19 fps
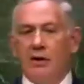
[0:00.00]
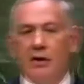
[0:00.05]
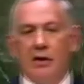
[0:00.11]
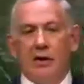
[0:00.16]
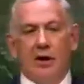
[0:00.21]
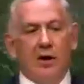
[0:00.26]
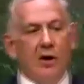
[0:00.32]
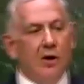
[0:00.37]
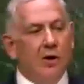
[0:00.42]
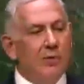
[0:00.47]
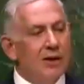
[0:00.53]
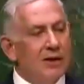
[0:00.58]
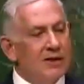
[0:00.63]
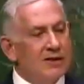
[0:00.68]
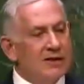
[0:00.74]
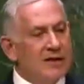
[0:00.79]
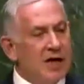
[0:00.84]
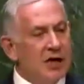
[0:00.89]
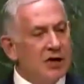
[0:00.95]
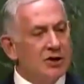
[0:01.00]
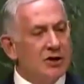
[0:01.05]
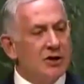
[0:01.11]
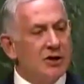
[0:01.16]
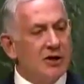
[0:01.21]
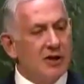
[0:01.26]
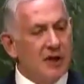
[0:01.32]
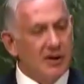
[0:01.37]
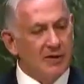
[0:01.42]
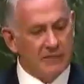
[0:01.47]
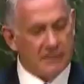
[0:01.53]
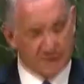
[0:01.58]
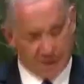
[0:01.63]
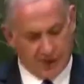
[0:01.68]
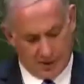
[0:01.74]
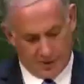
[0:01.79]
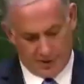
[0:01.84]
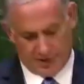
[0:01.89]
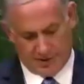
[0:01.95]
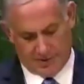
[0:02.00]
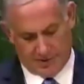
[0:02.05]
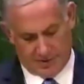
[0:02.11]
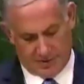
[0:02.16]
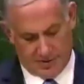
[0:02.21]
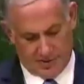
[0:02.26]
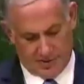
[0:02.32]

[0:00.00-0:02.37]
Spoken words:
the globalization of terrorism.